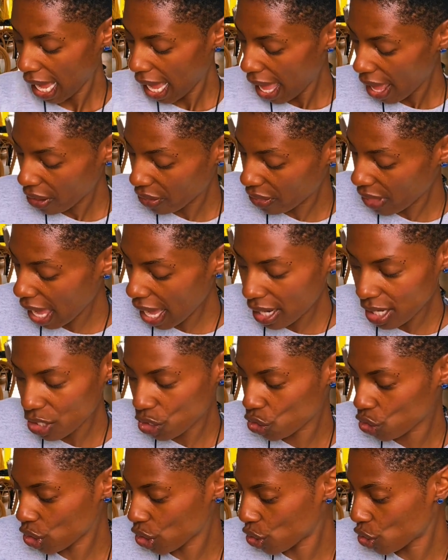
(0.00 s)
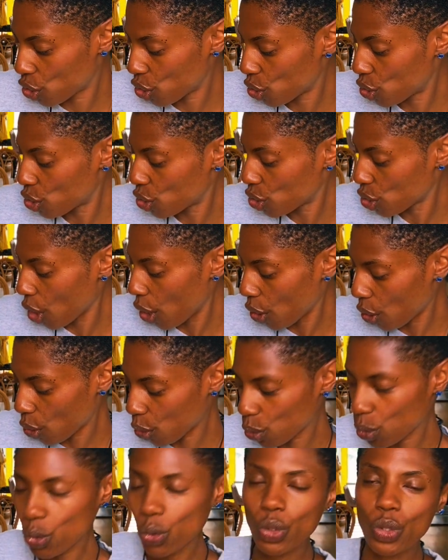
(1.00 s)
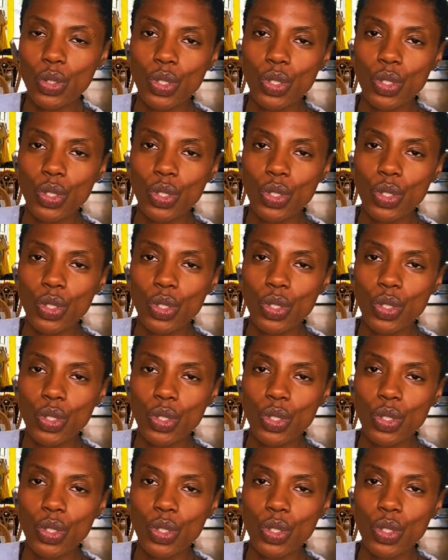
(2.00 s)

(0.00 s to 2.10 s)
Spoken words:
And that is just so